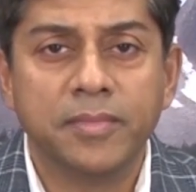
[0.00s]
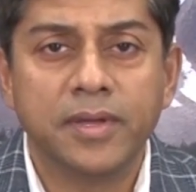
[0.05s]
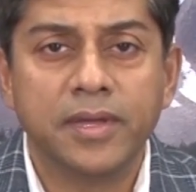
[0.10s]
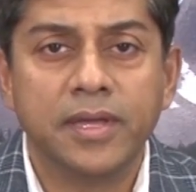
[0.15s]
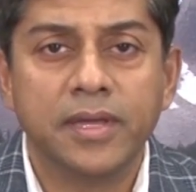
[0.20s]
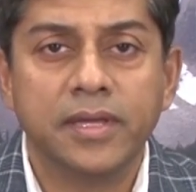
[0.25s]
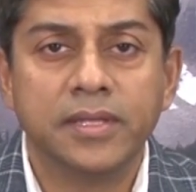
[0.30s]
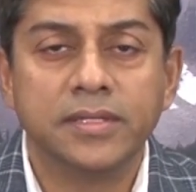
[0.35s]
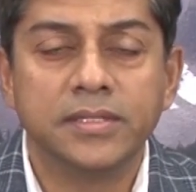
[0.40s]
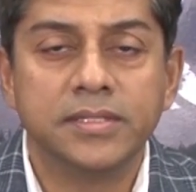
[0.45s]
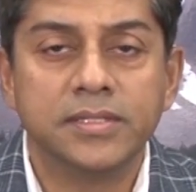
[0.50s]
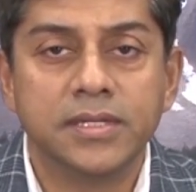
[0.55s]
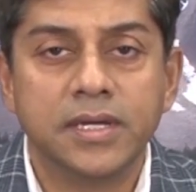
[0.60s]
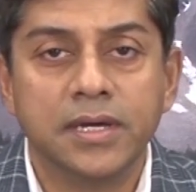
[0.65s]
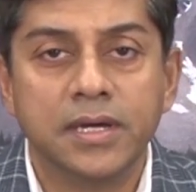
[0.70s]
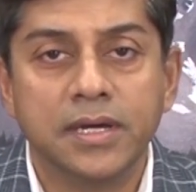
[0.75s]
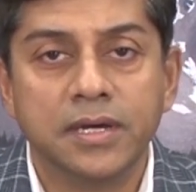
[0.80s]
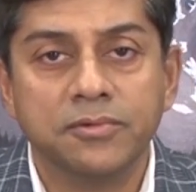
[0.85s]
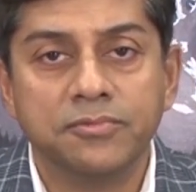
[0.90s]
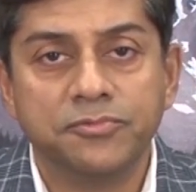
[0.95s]
and
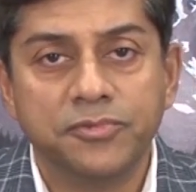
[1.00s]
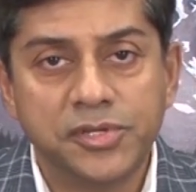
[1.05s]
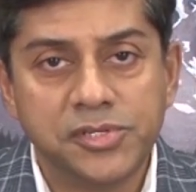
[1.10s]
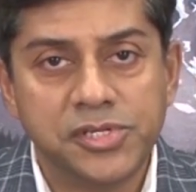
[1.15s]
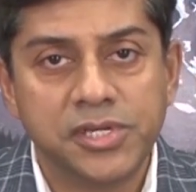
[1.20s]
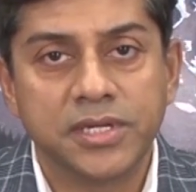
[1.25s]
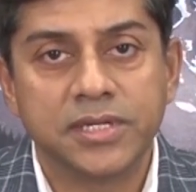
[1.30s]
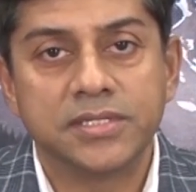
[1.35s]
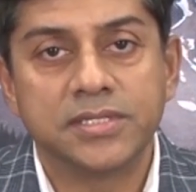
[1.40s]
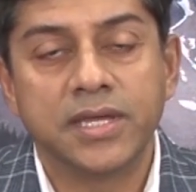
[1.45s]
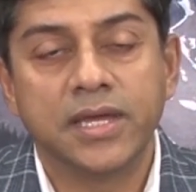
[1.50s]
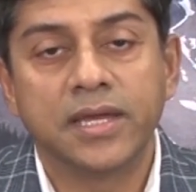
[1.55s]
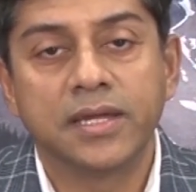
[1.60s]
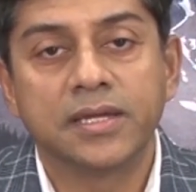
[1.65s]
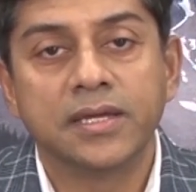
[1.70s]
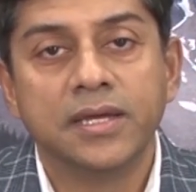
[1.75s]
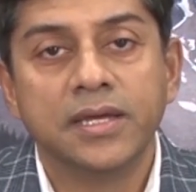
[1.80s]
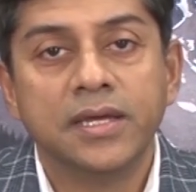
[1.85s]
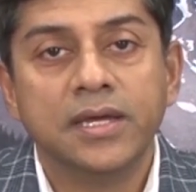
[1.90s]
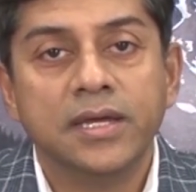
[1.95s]
phishing
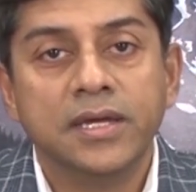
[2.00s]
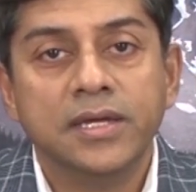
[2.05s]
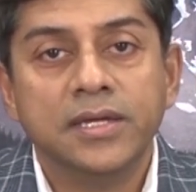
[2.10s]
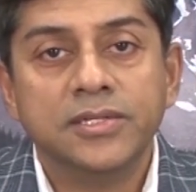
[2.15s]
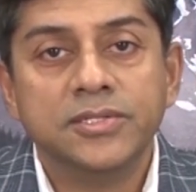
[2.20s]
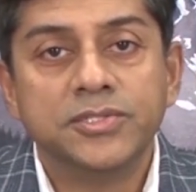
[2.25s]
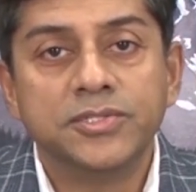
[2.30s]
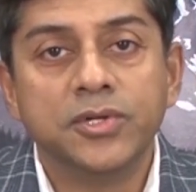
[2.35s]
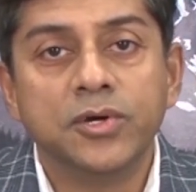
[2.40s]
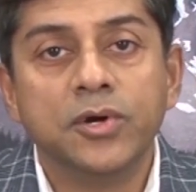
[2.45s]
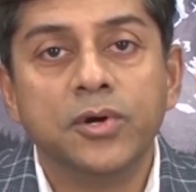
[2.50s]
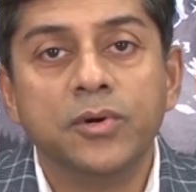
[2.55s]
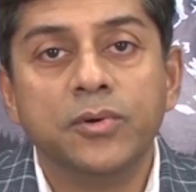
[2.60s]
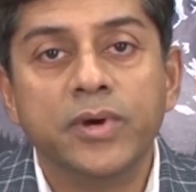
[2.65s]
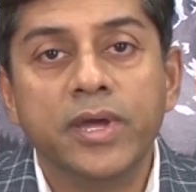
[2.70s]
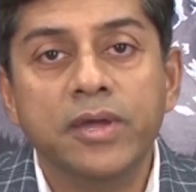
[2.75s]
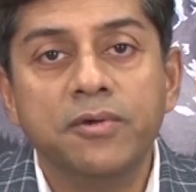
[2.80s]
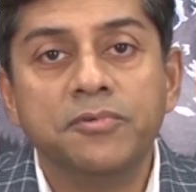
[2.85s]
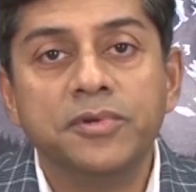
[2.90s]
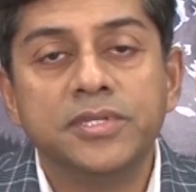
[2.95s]
attack. So
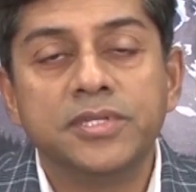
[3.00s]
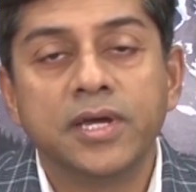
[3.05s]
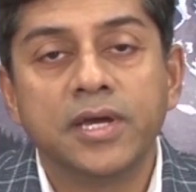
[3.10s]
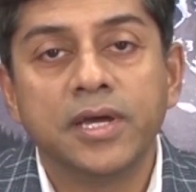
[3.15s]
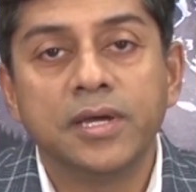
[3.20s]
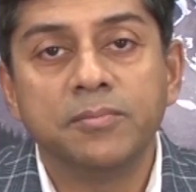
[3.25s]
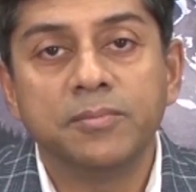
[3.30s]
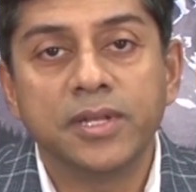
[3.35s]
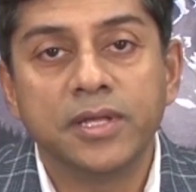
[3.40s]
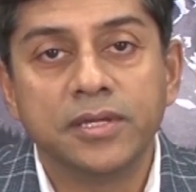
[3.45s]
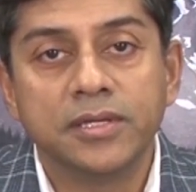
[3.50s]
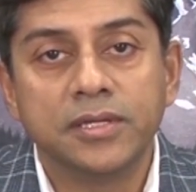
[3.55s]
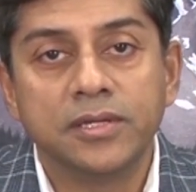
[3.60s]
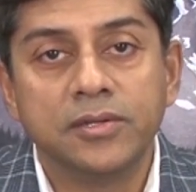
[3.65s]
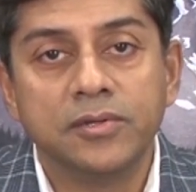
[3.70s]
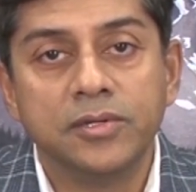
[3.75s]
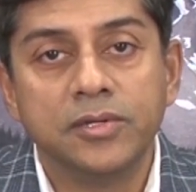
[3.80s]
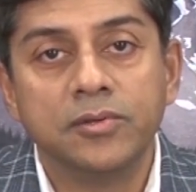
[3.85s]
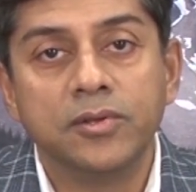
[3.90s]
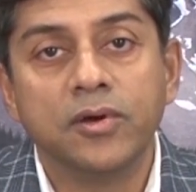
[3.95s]
every time,
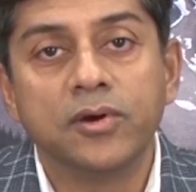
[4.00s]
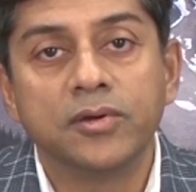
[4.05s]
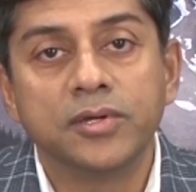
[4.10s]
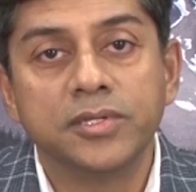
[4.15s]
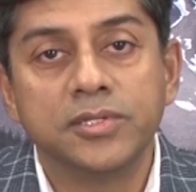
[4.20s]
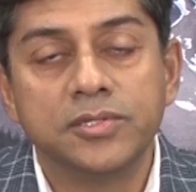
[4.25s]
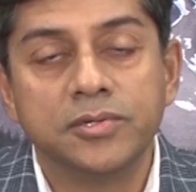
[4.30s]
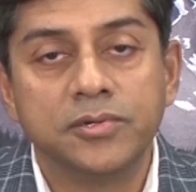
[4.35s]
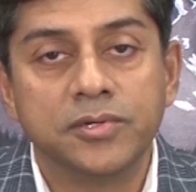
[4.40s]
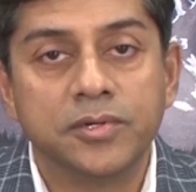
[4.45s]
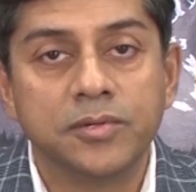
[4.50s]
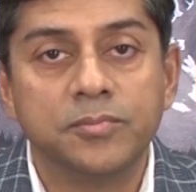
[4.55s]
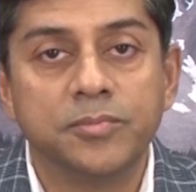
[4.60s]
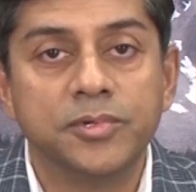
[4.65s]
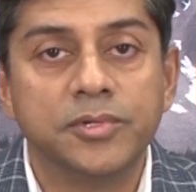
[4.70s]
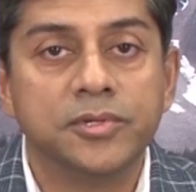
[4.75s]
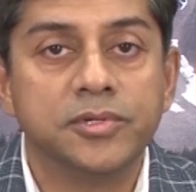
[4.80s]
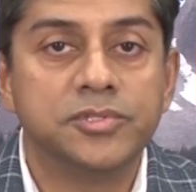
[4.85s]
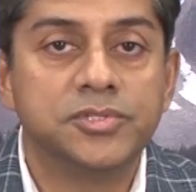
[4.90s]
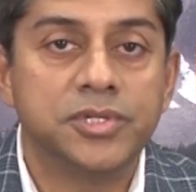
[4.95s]
you log into your
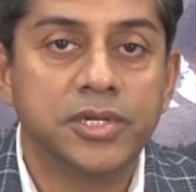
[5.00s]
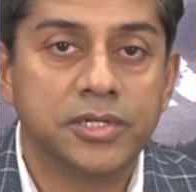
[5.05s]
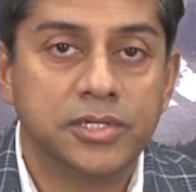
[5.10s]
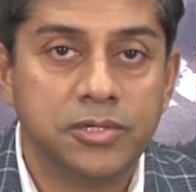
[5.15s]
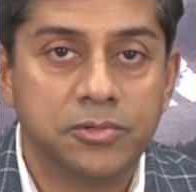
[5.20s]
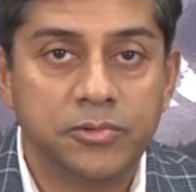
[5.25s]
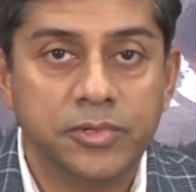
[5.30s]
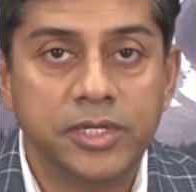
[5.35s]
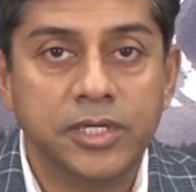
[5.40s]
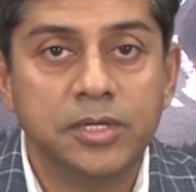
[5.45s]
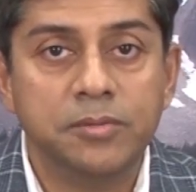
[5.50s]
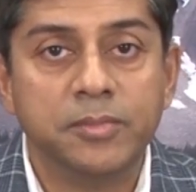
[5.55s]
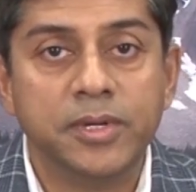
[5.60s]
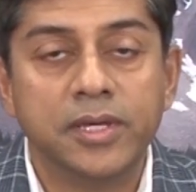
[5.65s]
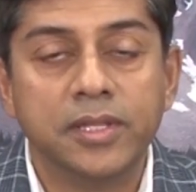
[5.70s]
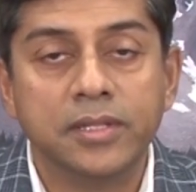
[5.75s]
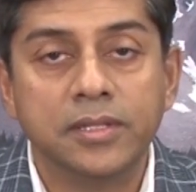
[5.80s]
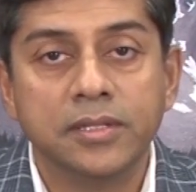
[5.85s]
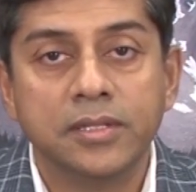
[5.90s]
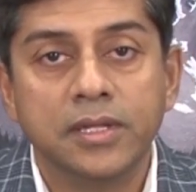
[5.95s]
computer, check your
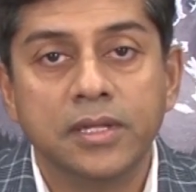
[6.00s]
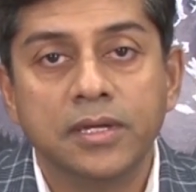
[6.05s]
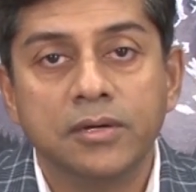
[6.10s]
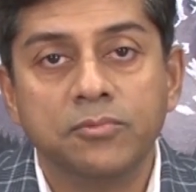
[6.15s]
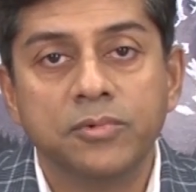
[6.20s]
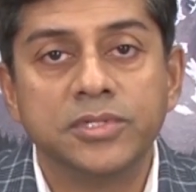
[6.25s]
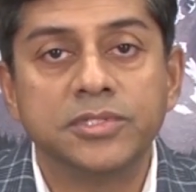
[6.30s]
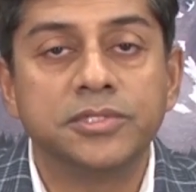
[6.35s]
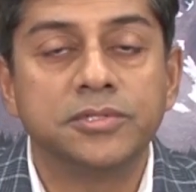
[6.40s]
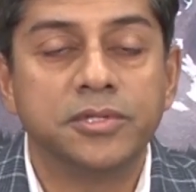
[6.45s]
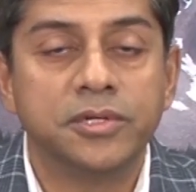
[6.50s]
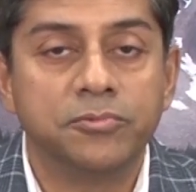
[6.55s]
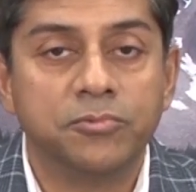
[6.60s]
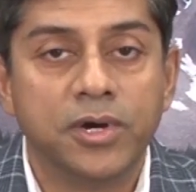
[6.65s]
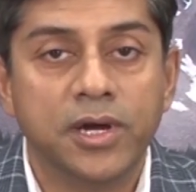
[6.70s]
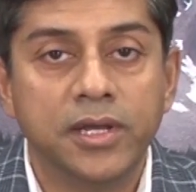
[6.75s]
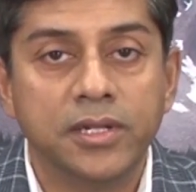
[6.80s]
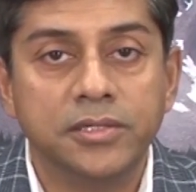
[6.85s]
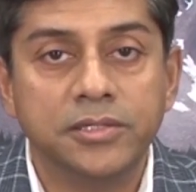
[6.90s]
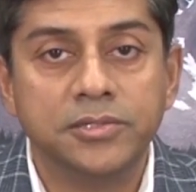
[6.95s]
email, once in a
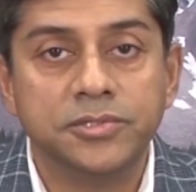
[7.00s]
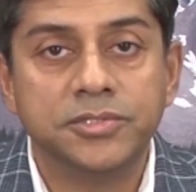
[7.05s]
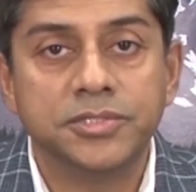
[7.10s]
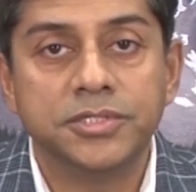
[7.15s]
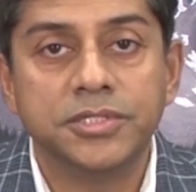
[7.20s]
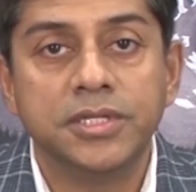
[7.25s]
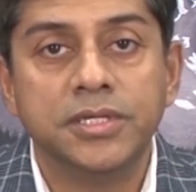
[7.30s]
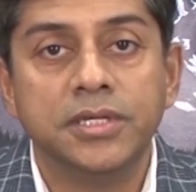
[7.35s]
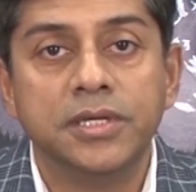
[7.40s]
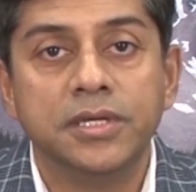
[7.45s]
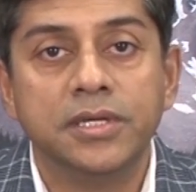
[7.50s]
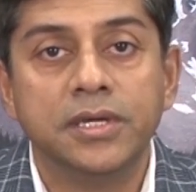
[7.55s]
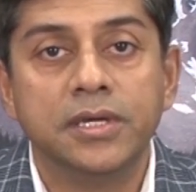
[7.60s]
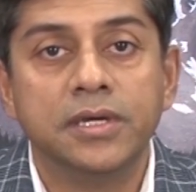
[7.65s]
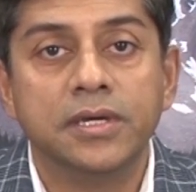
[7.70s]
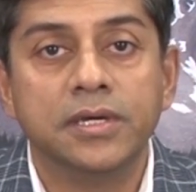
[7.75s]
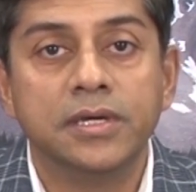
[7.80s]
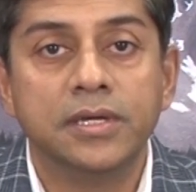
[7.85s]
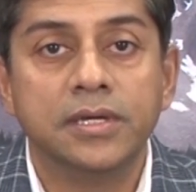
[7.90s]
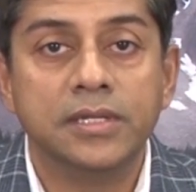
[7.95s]
while you see
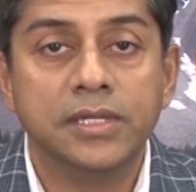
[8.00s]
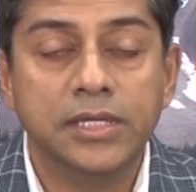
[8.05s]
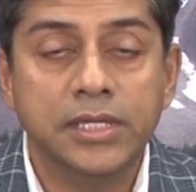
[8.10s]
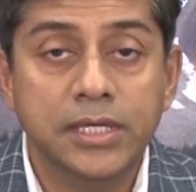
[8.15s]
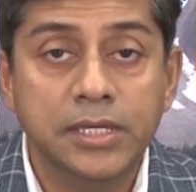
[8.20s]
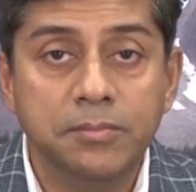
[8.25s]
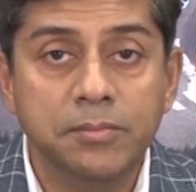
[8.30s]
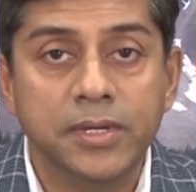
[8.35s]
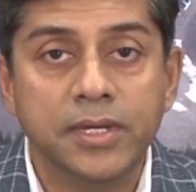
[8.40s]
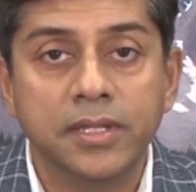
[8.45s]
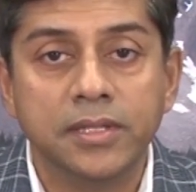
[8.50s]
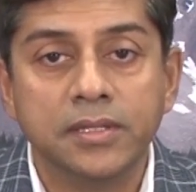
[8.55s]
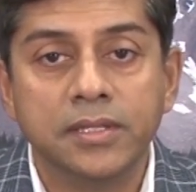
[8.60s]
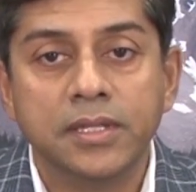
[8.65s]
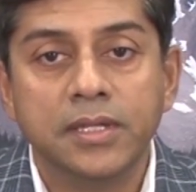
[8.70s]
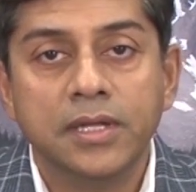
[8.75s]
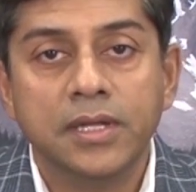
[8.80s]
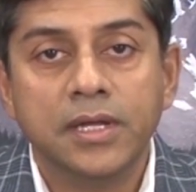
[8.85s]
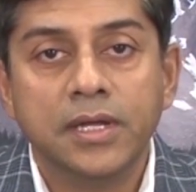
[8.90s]
an email